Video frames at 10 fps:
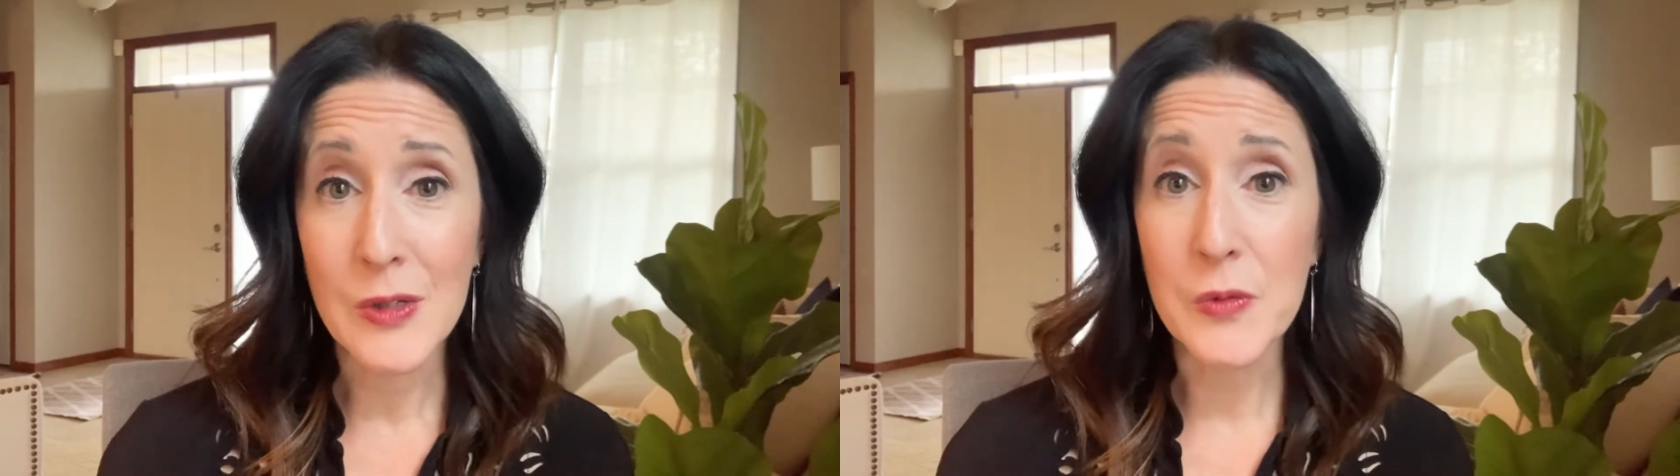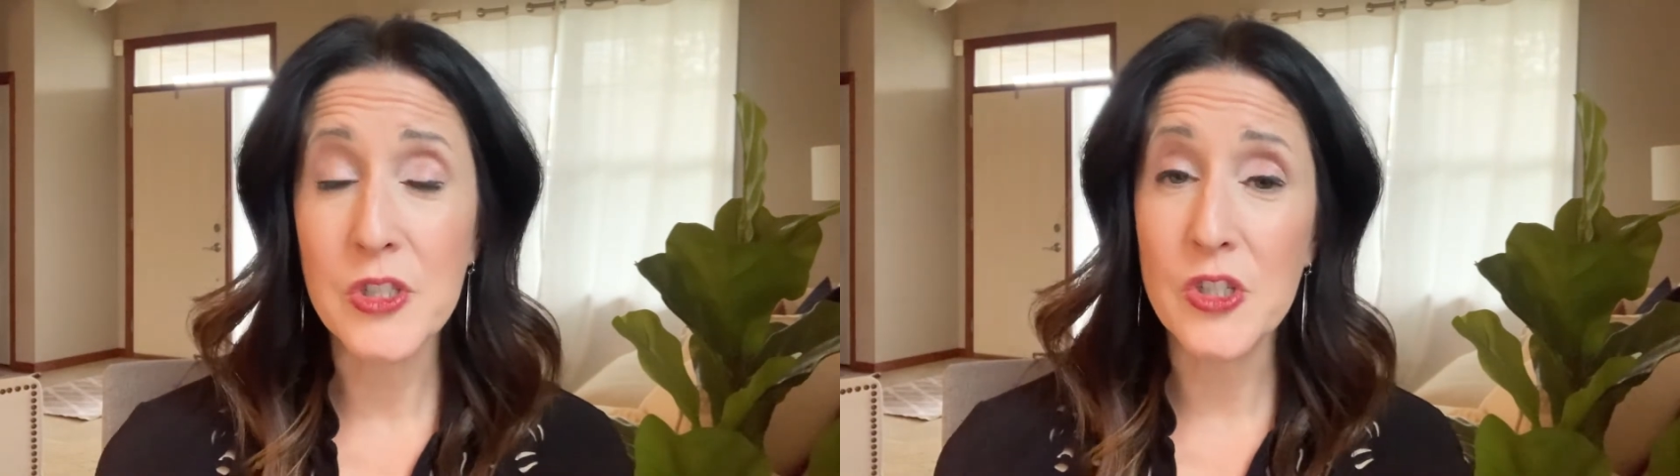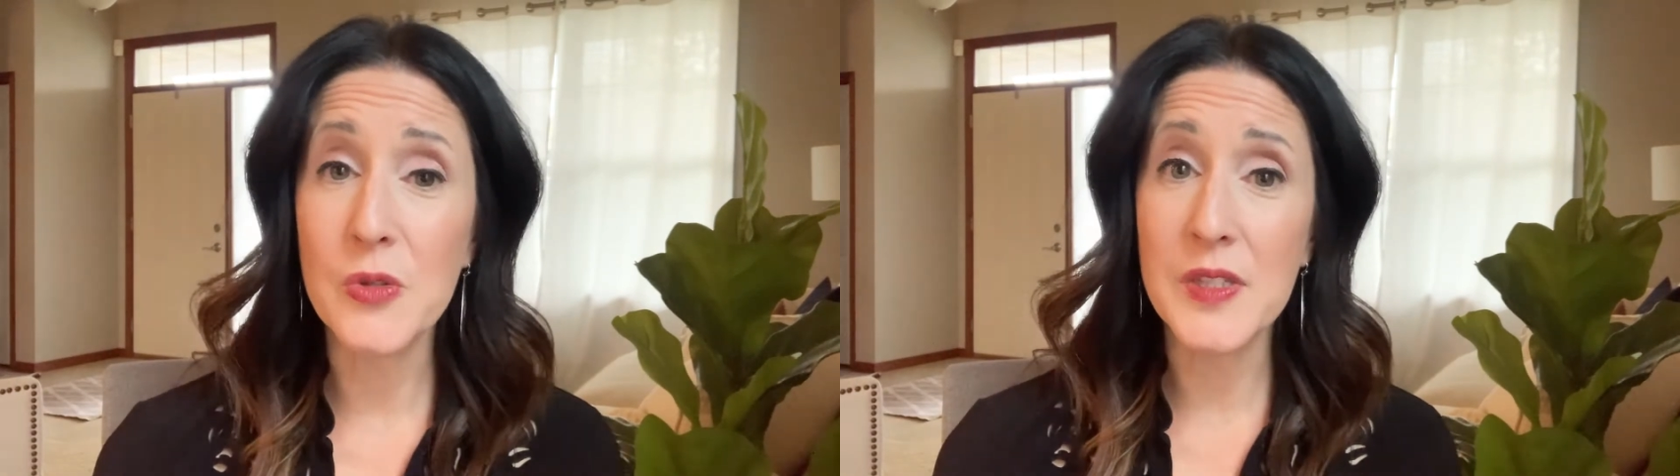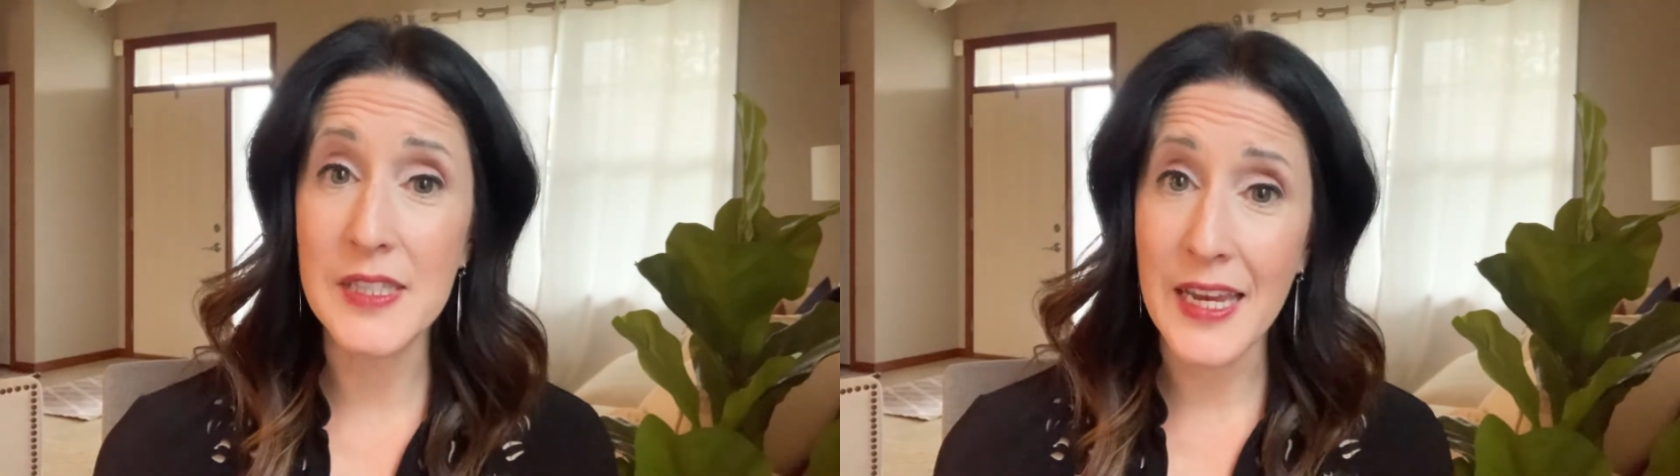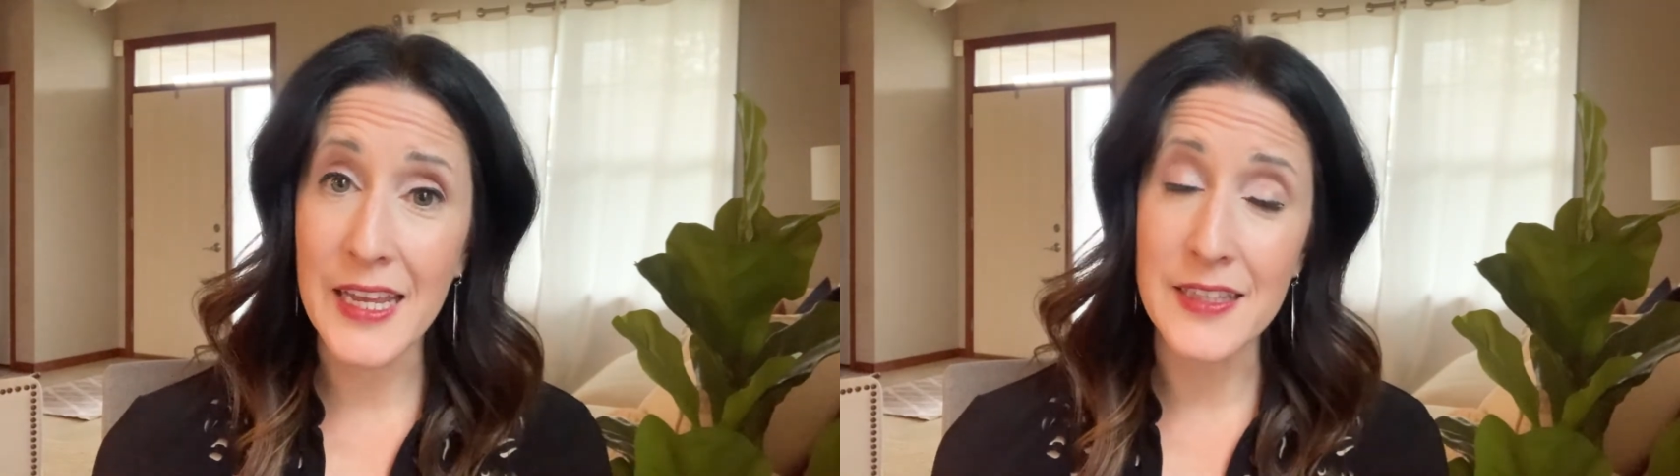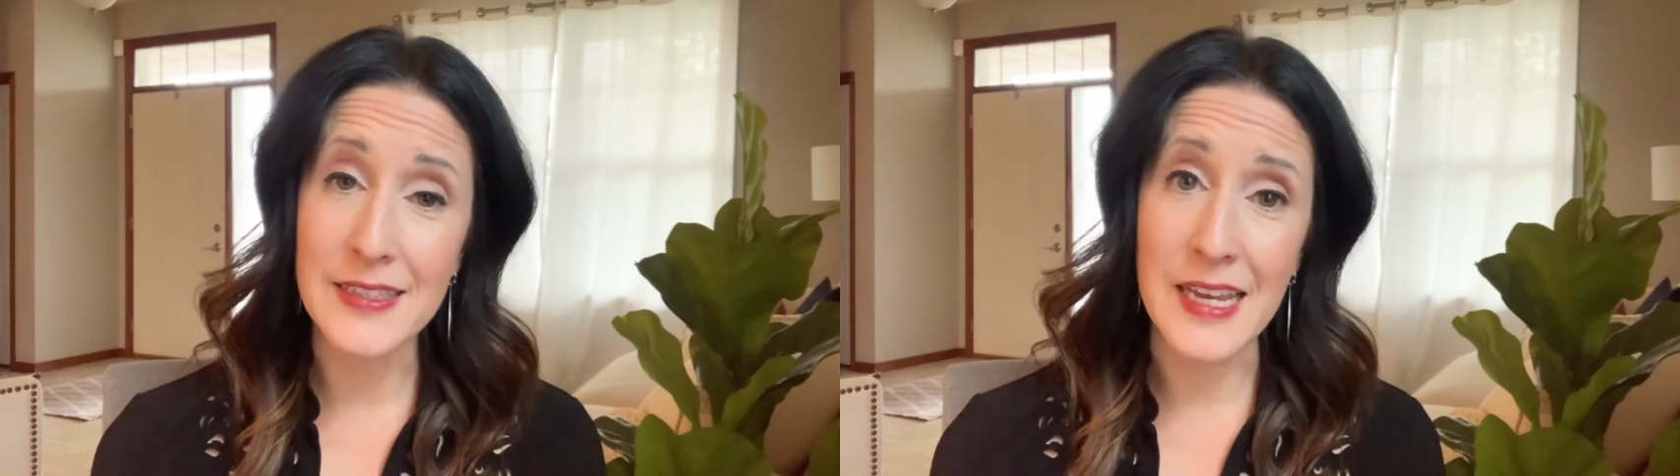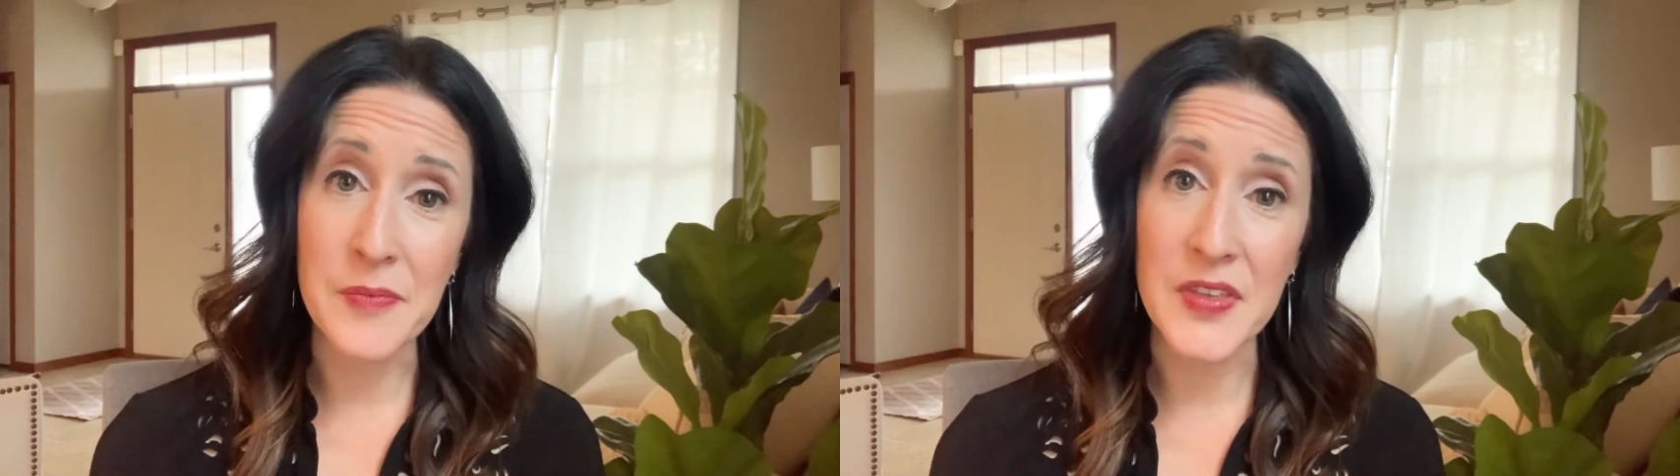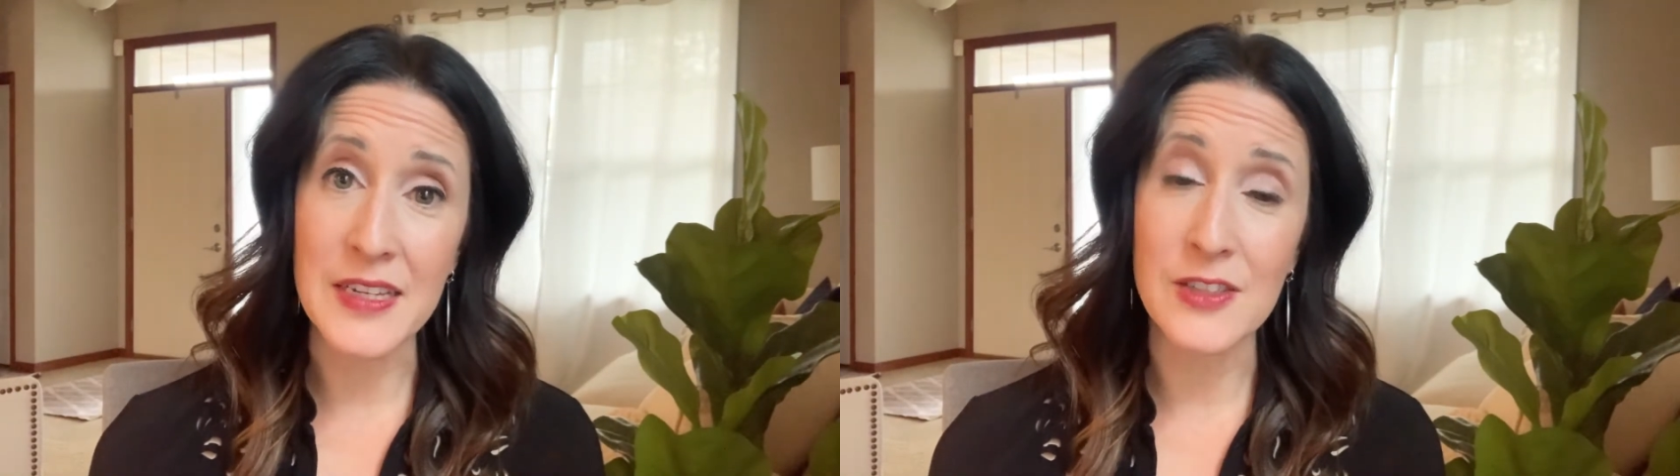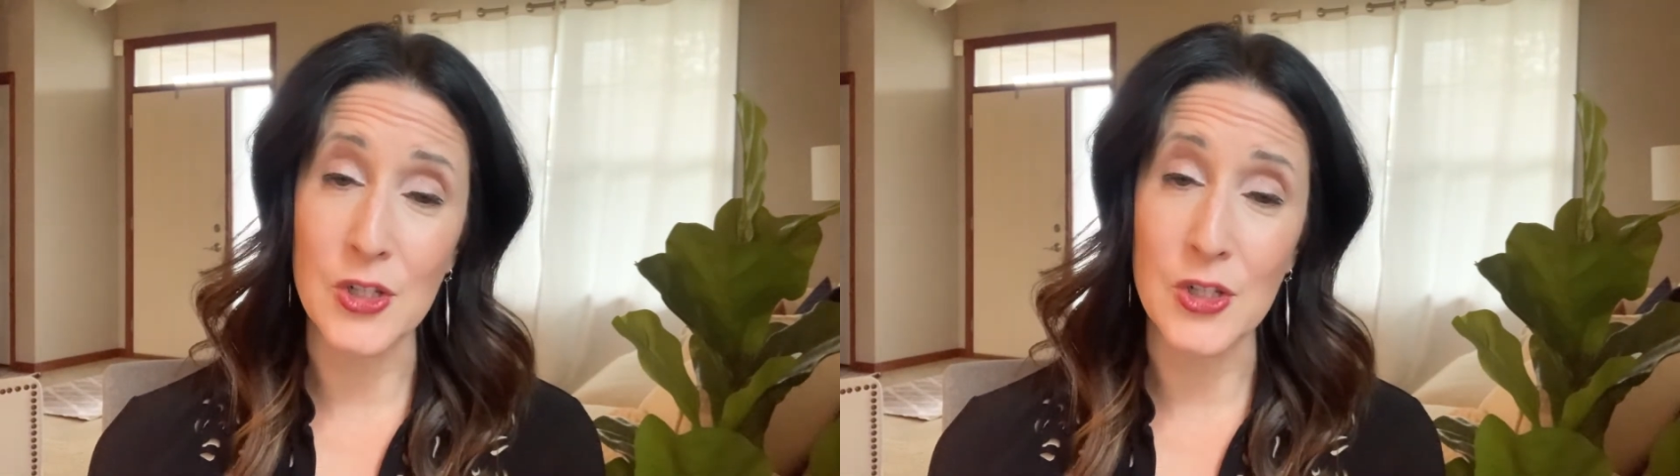Would you say the same things